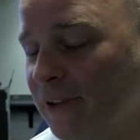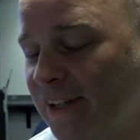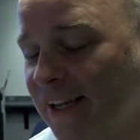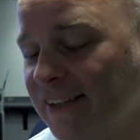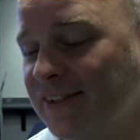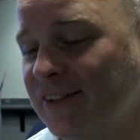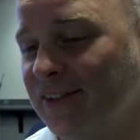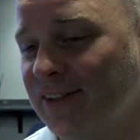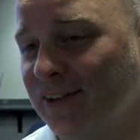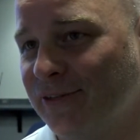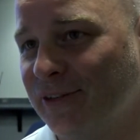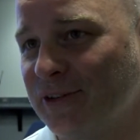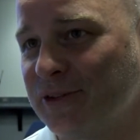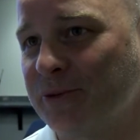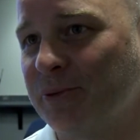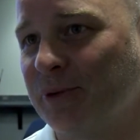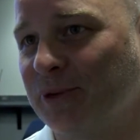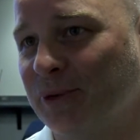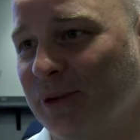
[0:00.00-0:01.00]
but that's the
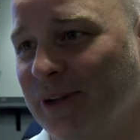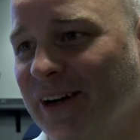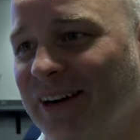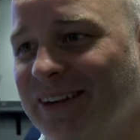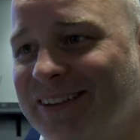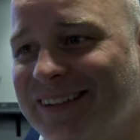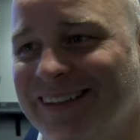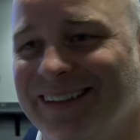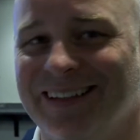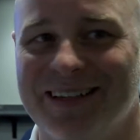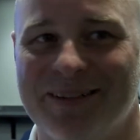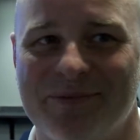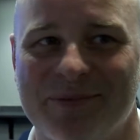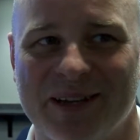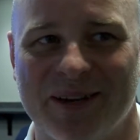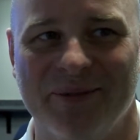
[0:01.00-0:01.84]
difference between our teams.